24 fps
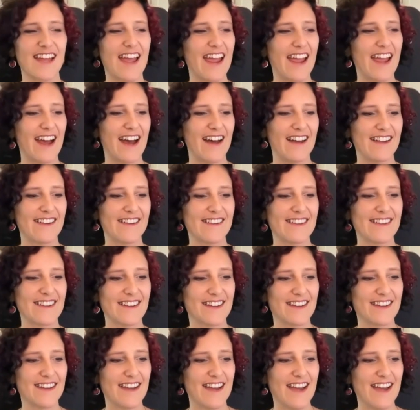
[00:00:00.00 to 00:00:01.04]
And
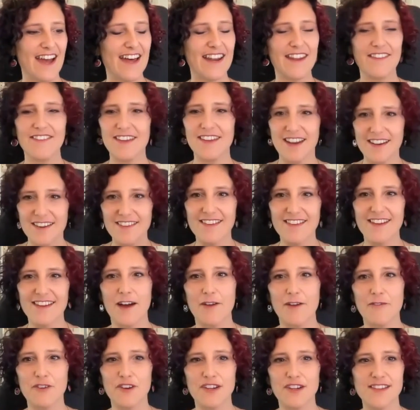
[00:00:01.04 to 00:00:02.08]
and at the end of the
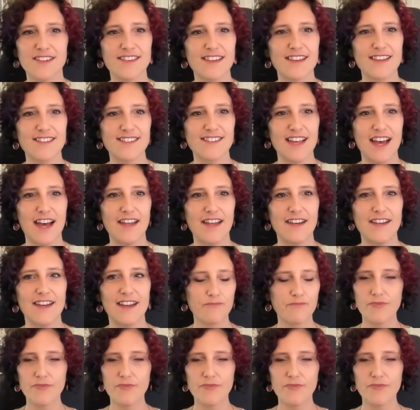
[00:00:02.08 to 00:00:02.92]
conference, they said,